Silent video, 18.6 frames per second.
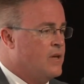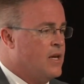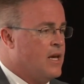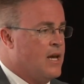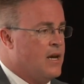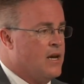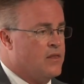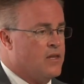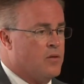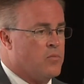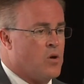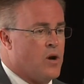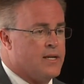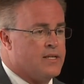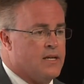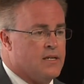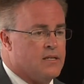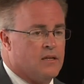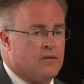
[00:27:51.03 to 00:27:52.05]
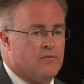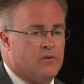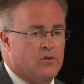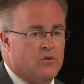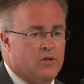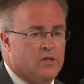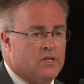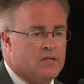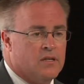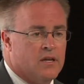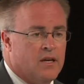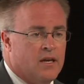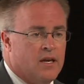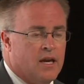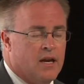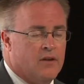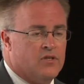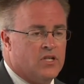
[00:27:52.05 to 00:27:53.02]
And I think processing fluids
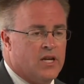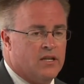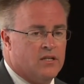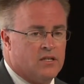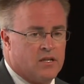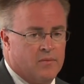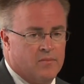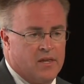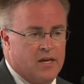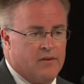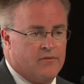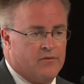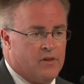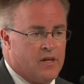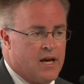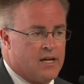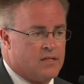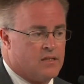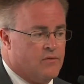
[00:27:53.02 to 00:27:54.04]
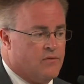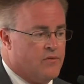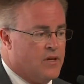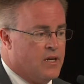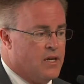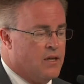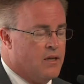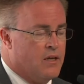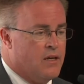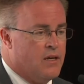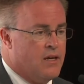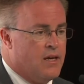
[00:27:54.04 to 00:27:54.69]
have changed some of that philosophy.